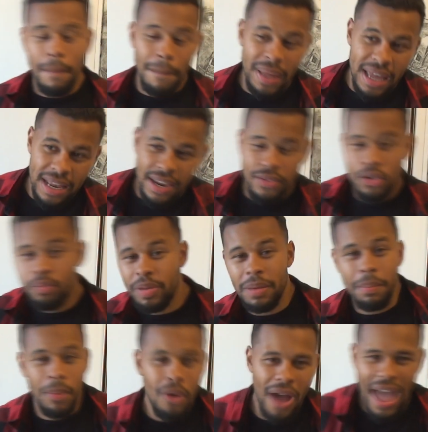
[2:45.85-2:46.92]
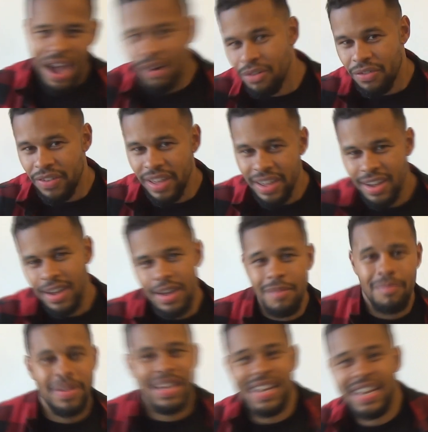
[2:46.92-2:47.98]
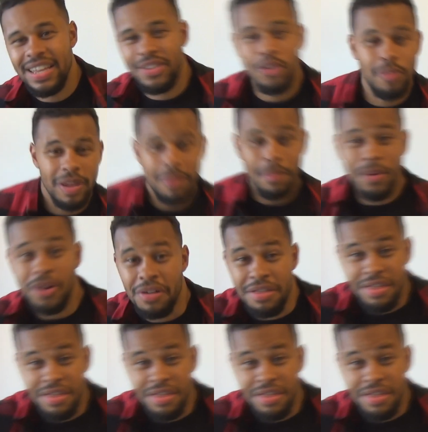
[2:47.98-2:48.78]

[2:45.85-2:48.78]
be a little bit more healthy, be a little bit more